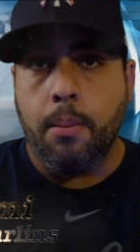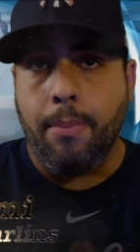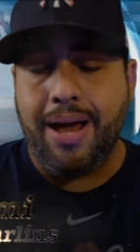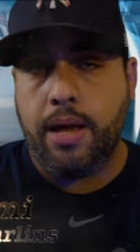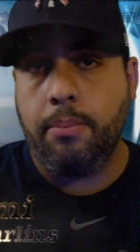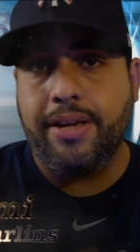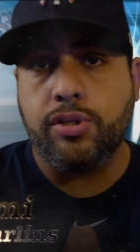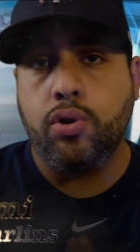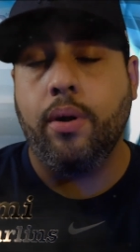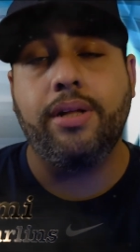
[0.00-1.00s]
Miami
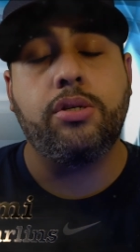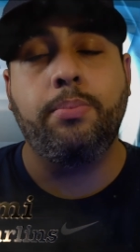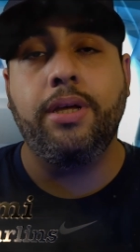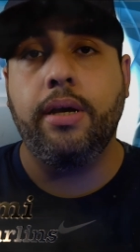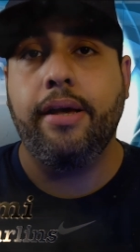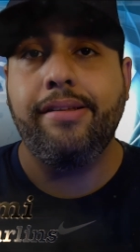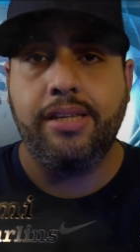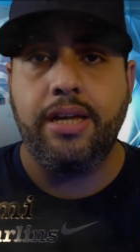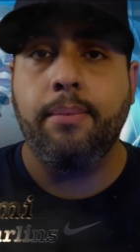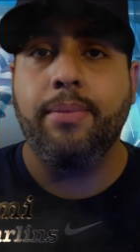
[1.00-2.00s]
is going to be a
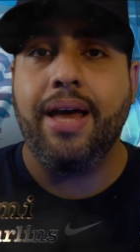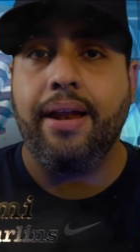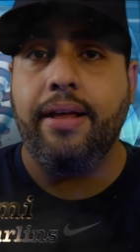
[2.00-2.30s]
team that